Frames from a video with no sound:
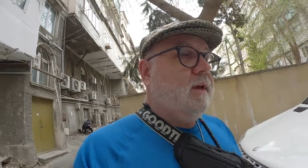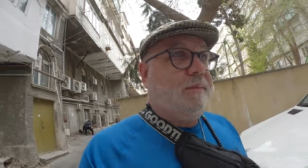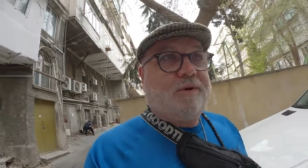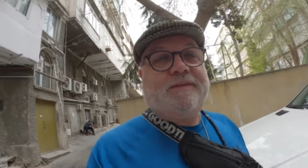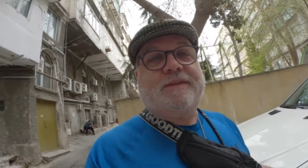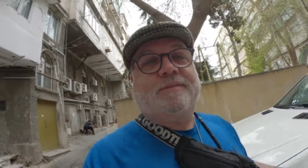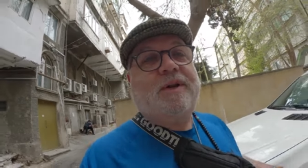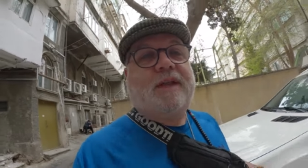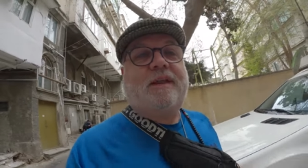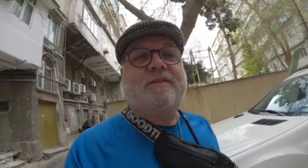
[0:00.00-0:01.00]
I believe it's
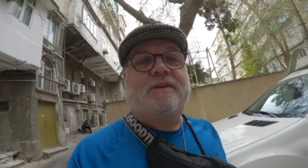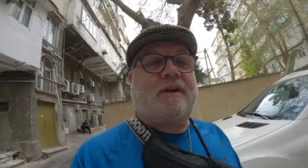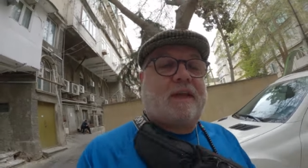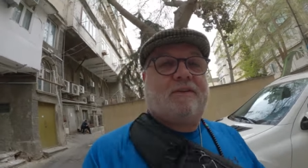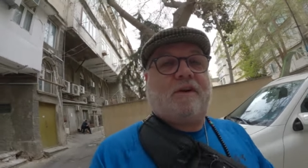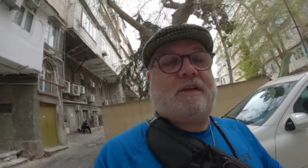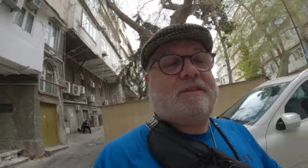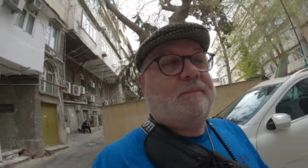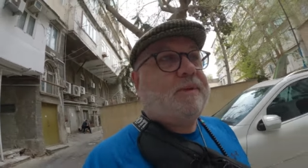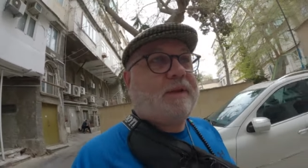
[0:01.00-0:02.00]
Monday. Starting to get
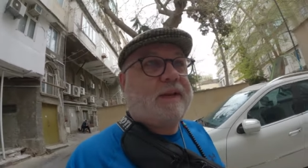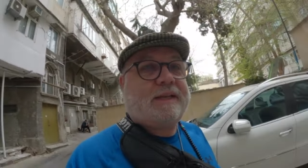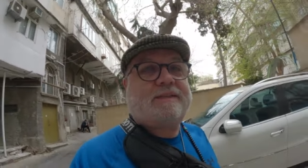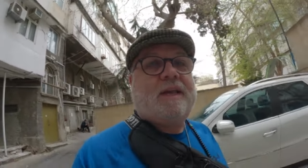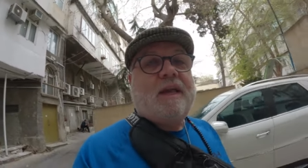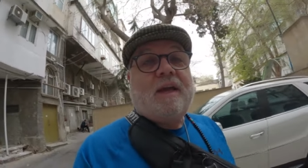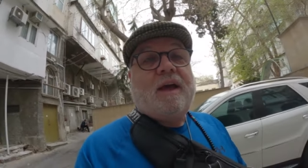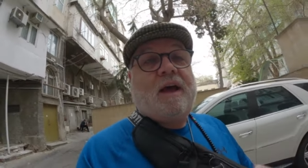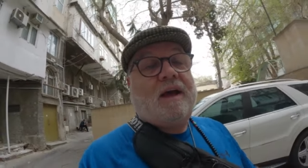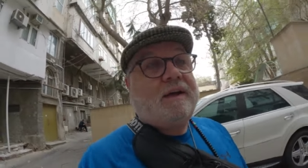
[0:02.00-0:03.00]
lost up in the dates.
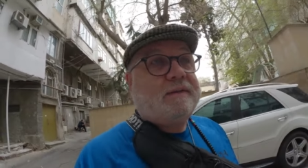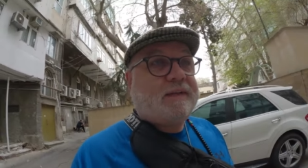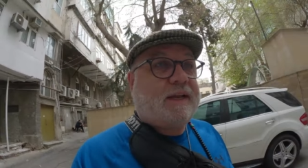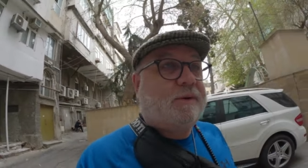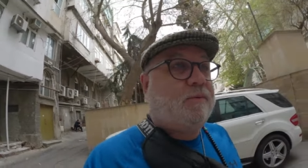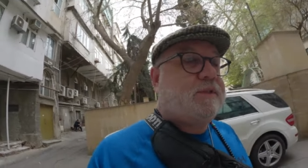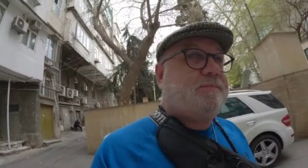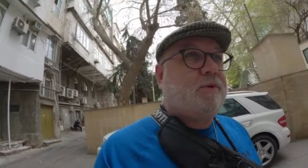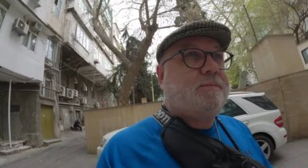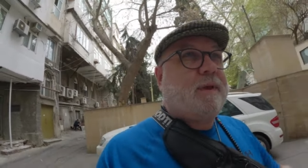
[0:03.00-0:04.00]
Today was
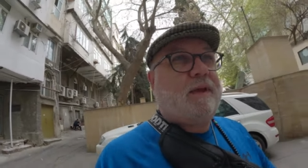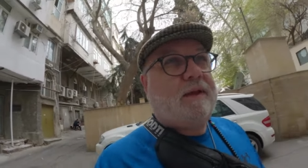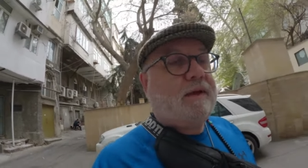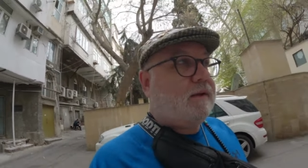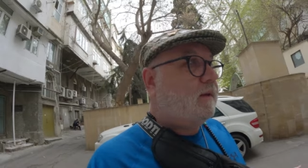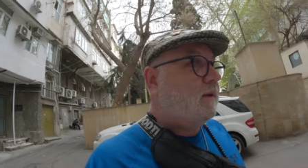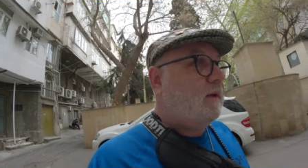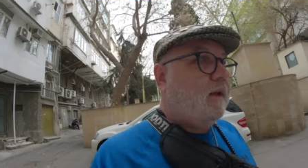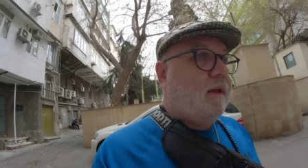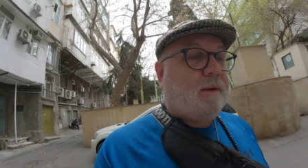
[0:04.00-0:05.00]
supposed to be a
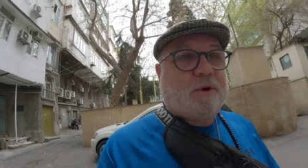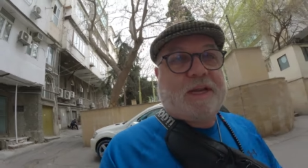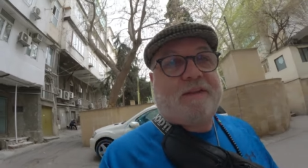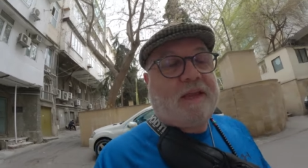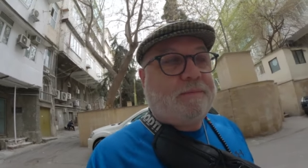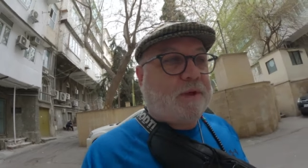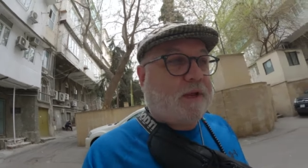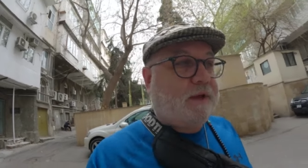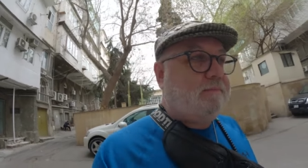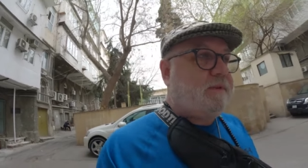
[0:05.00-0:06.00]
break day, but
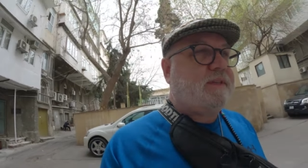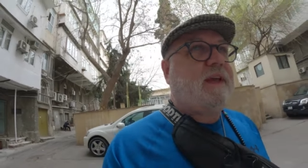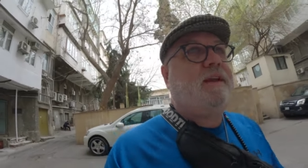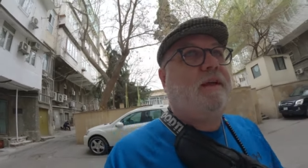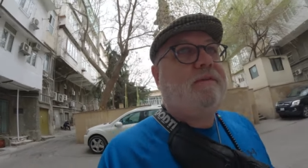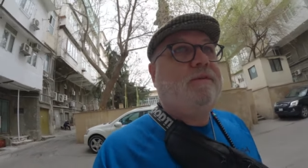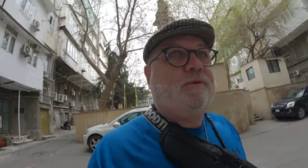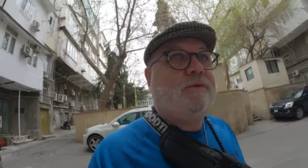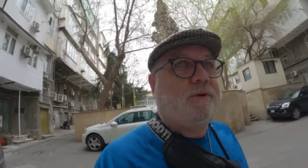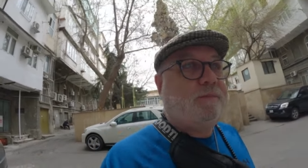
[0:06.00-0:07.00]
I decided to
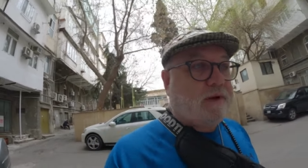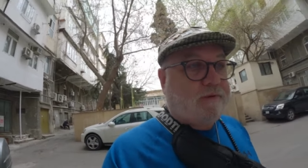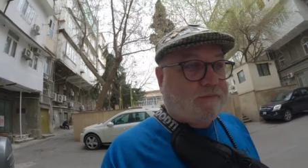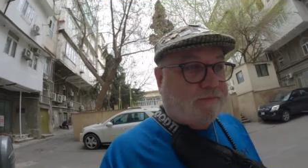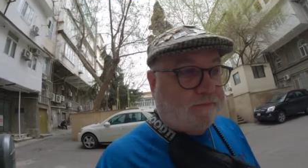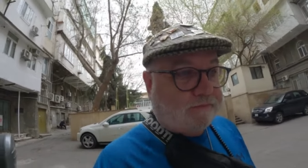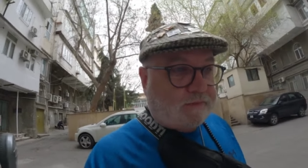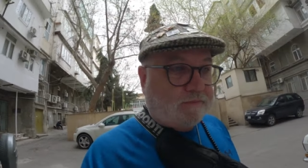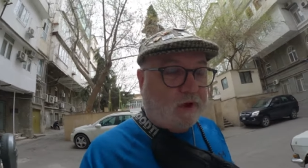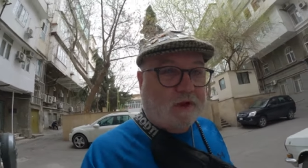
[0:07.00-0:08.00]
do a little bit of
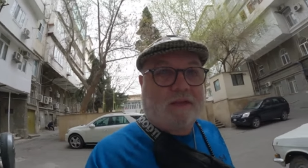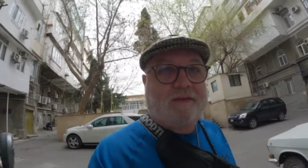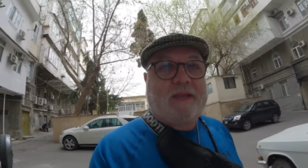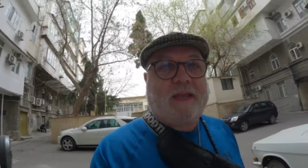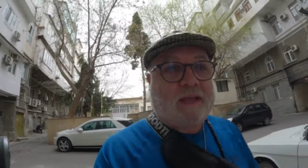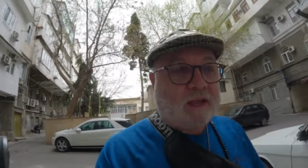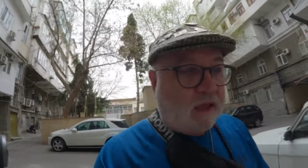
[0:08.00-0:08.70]
vlogging today.